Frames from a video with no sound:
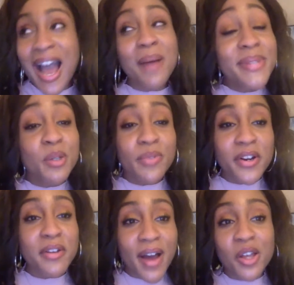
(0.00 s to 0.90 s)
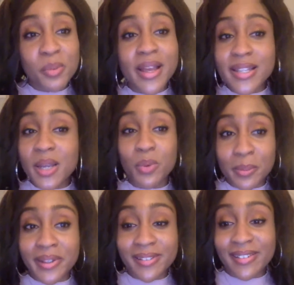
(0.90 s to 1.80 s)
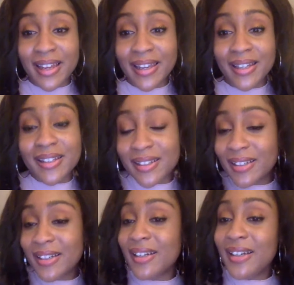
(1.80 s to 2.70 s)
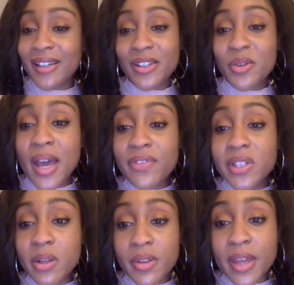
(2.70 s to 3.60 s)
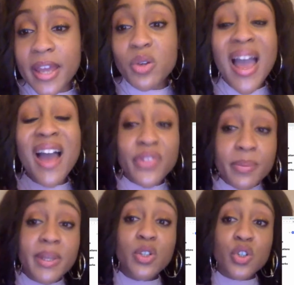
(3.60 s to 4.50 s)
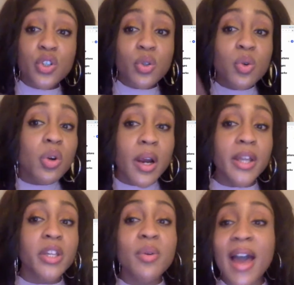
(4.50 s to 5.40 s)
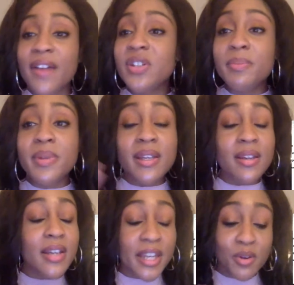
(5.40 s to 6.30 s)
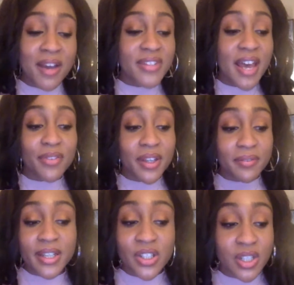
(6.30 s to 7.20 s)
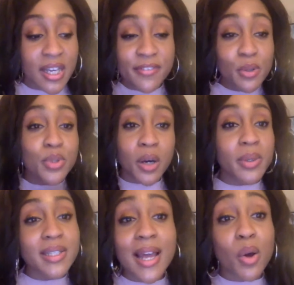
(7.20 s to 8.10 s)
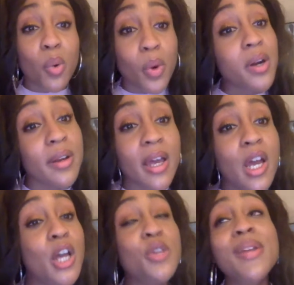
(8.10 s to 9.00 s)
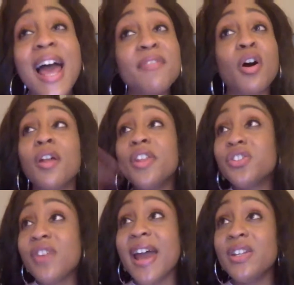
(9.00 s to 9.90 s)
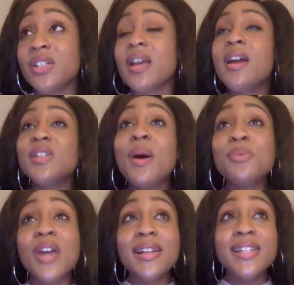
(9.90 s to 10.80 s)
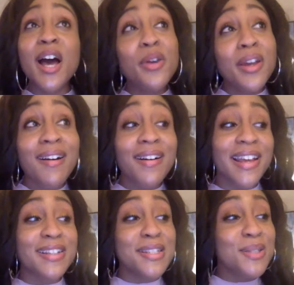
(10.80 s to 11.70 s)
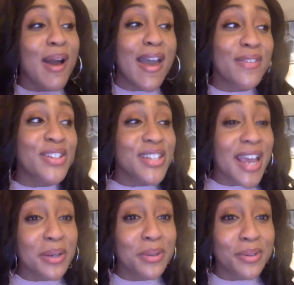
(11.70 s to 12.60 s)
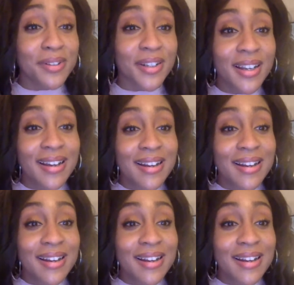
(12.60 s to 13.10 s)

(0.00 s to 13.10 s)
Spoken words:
I'm still very valuable as a woman. Like, you have to know that. You have to be sure, and you have to be like, you have to have conviction. If you don't, it's not gonna work. You can have all the strategy. This is what I'm trying to tell y'all. Like, this is why I have this channel.